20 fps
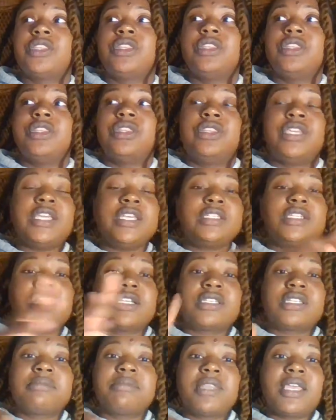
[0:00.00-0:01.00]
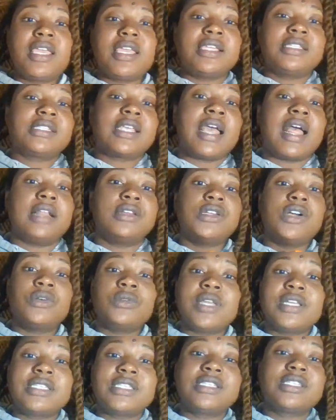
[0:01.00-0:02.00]
these are some things that I don't
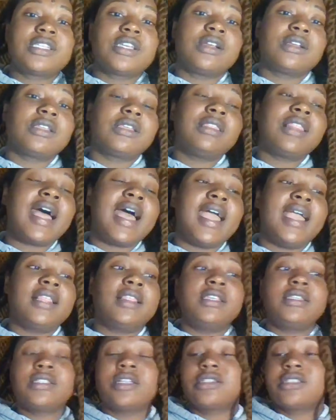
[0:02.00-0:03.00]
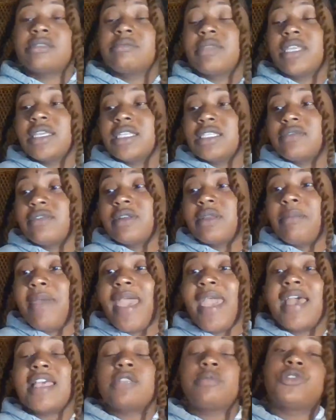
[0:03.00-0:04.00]
necessarily like. These are some things from the
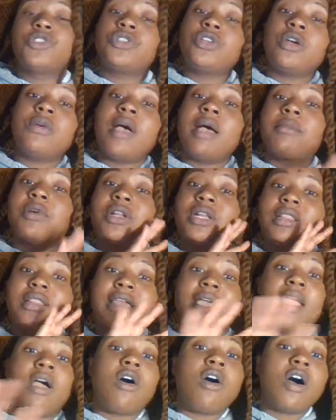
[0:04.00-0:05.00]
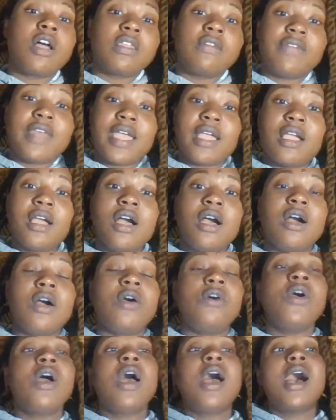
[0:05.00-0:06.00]
past, but you know what, I'm going to let all of that
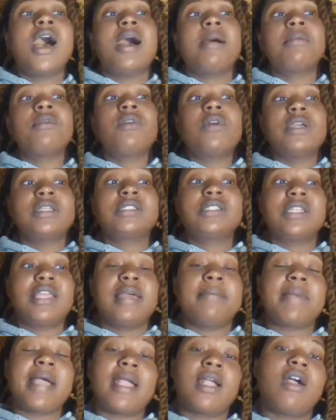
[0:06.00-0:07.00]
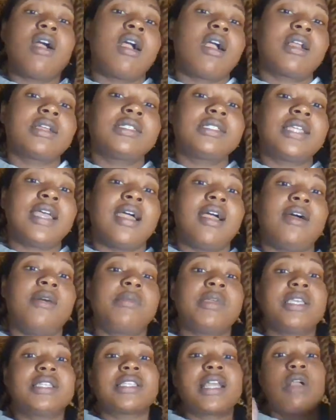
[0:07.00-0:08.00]
go. I'm going to let my guards down,
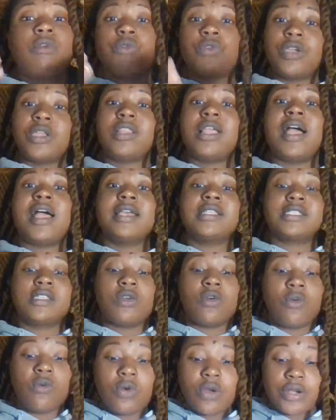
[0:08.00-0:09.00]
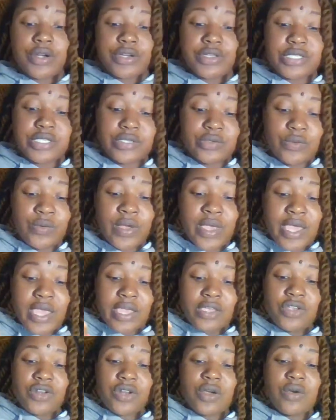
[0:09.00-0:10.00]
because I realized in order to,
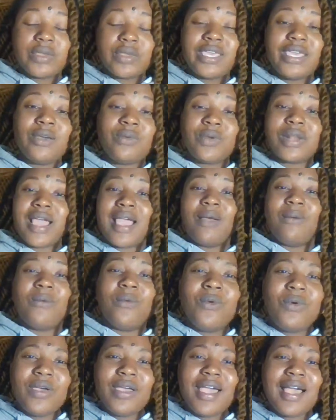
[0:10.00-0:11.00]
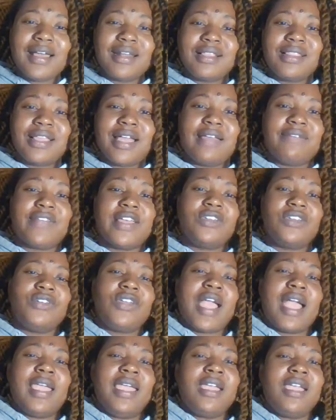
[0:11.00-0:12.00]
get what I want out of life, like,
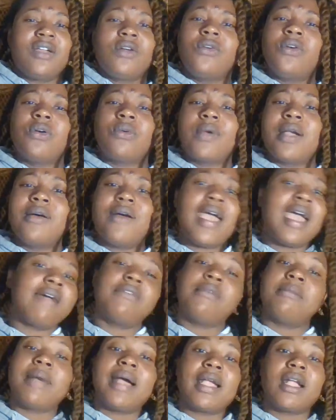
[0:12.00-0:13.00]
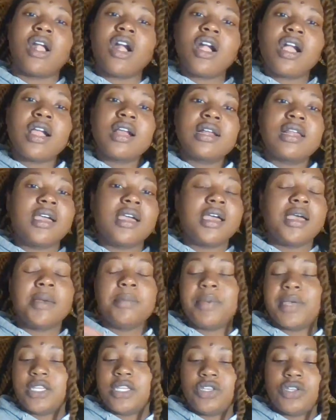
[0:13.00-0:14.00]
I can't go around having my guard
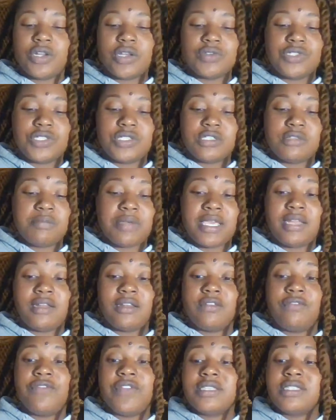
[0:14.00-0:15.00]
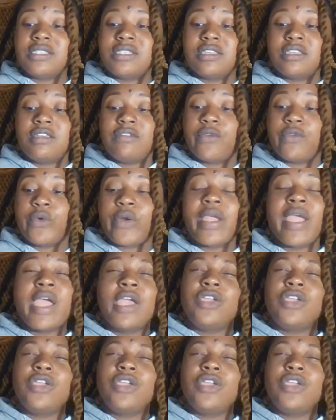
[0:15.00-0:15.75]
up and, just being defensive, or,